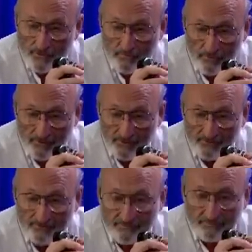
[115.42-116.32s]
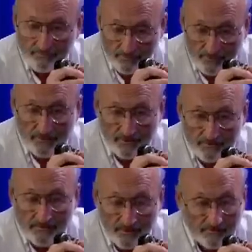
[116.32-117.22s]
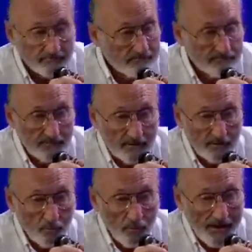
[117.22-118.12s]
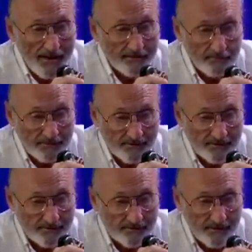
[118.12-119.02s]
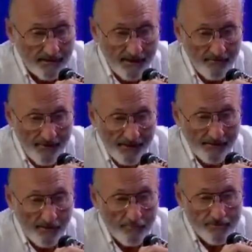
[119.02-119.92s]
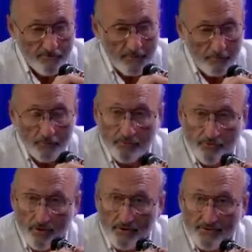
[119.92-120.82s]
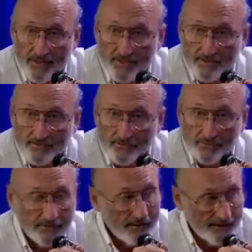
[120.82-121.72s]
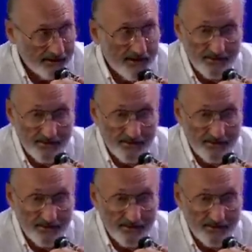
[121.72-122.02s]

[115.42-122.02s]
was pretty clear cut uh, what had to be done, and that numbers of people could draw attention to it. And